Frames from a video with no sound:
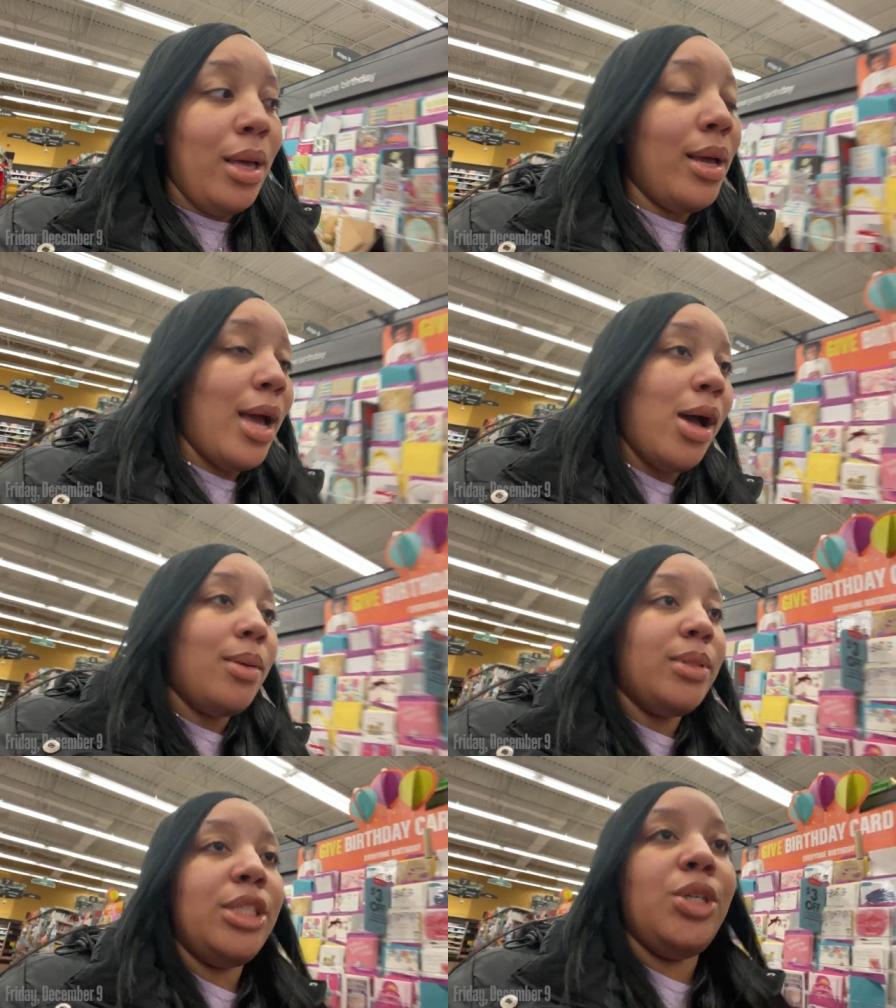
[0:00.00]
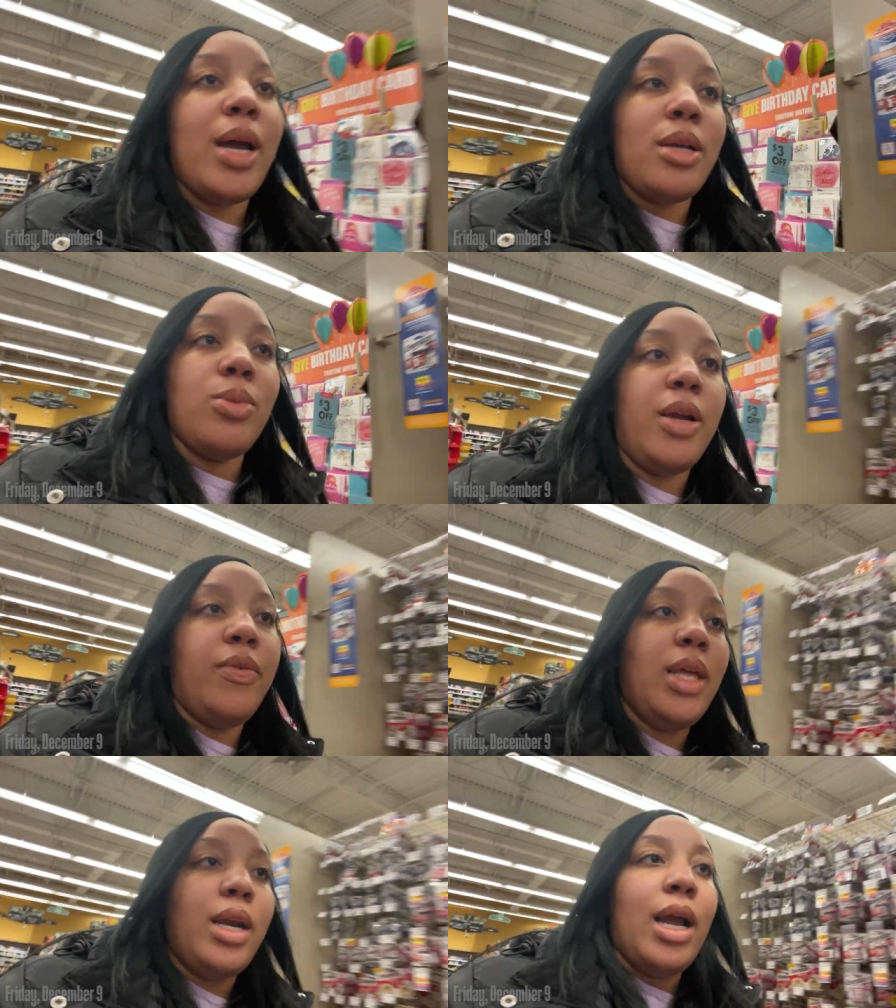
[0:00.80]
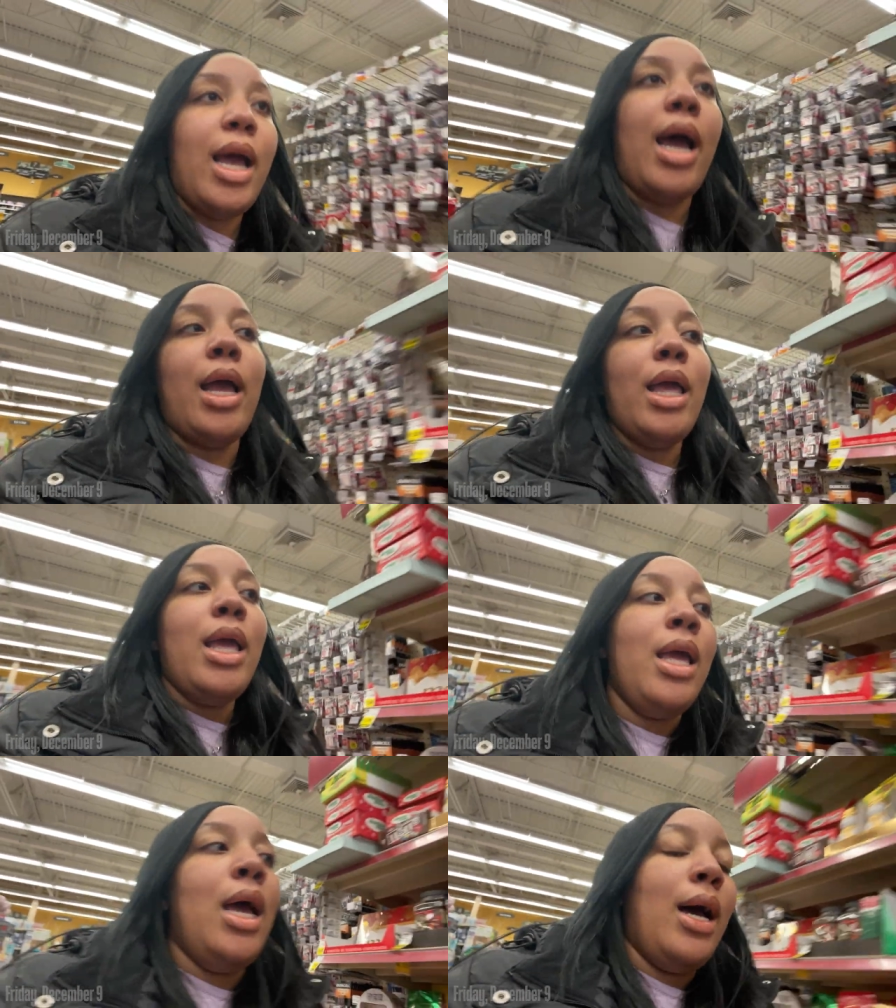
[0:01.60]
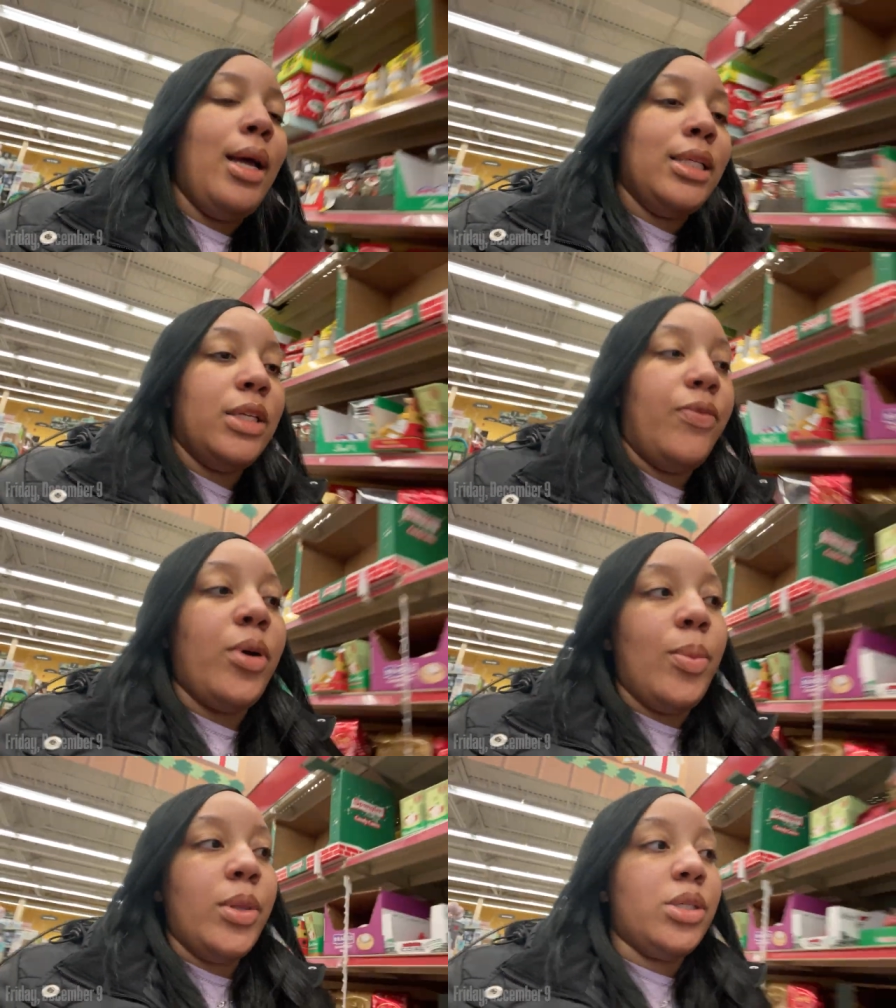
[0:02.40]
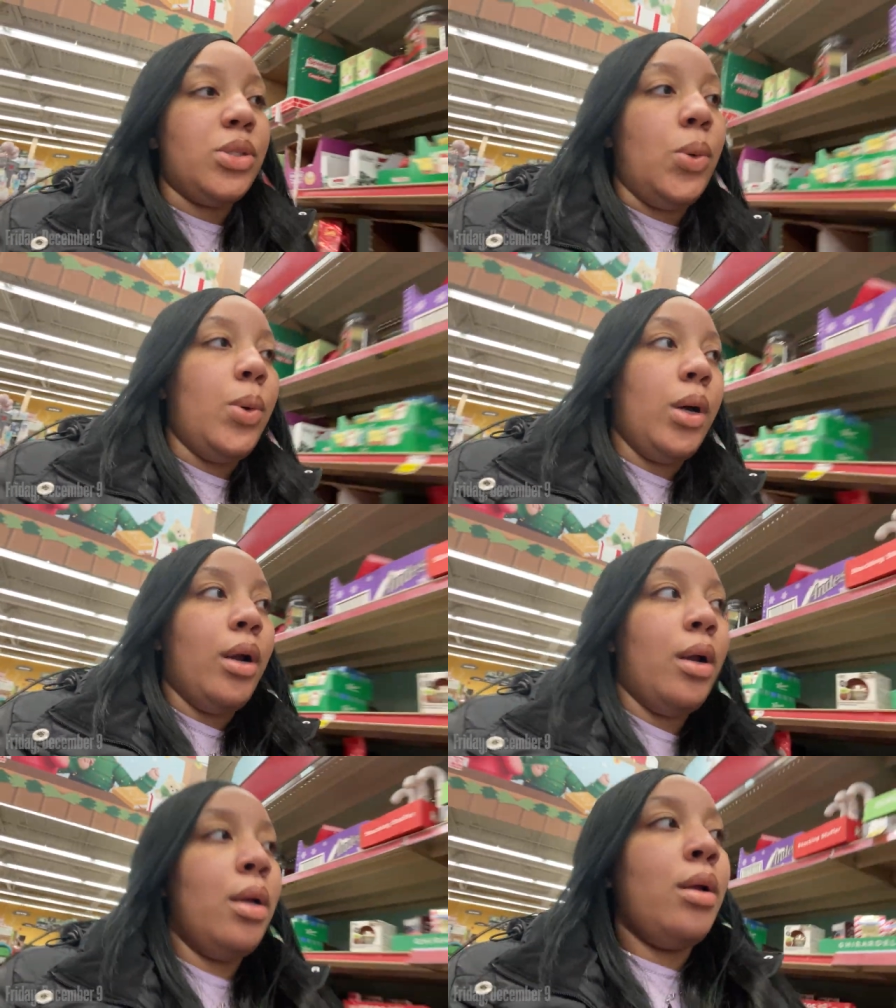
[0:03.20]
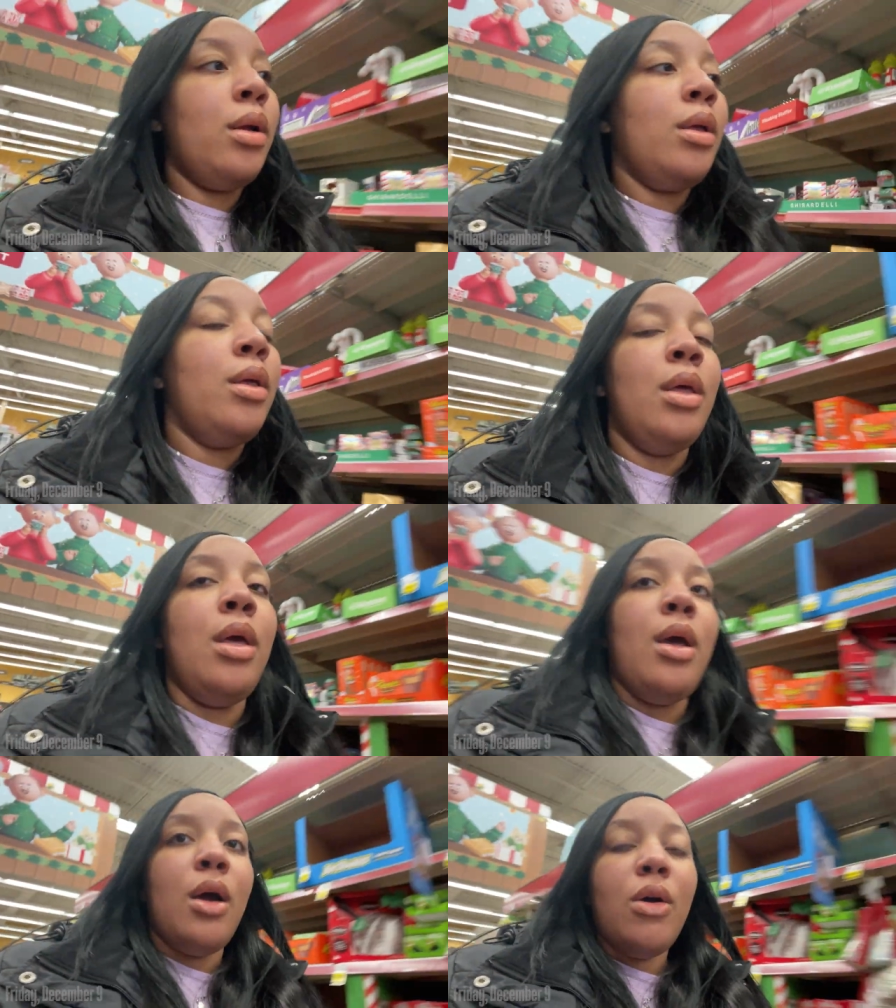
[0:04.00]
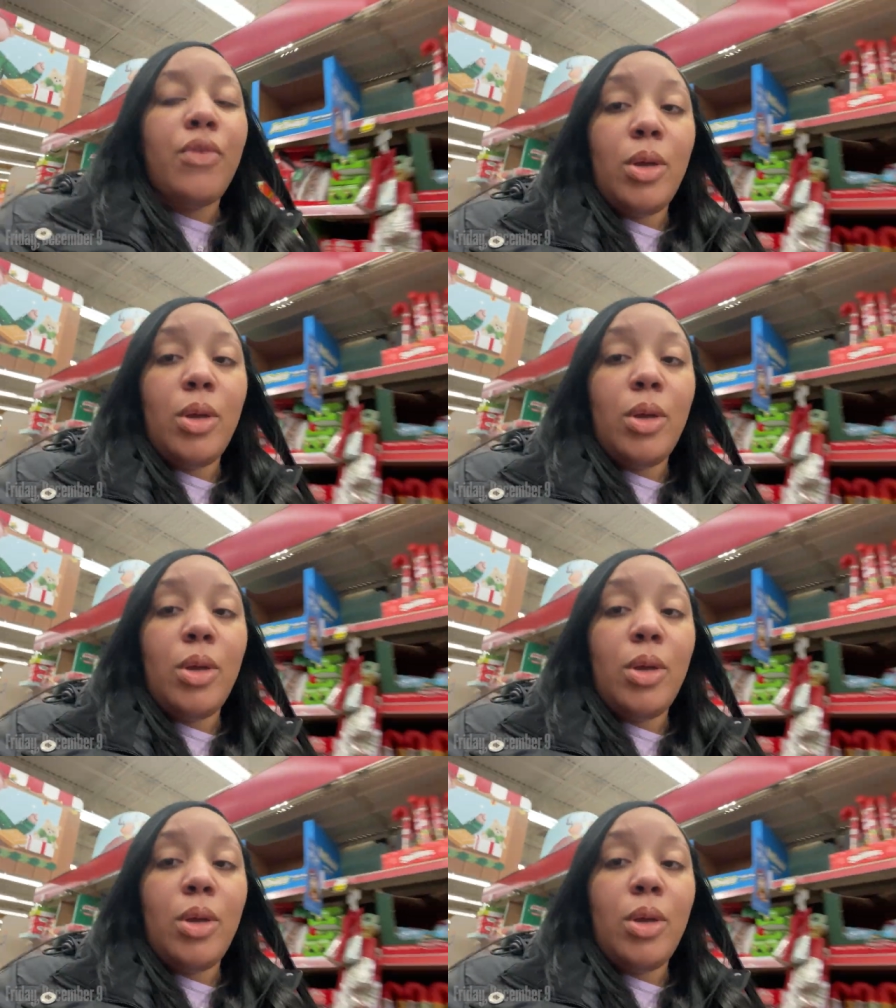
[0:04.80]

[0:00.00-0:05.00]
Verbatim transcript: I'll update you guys with everything I got from the store. Hopefully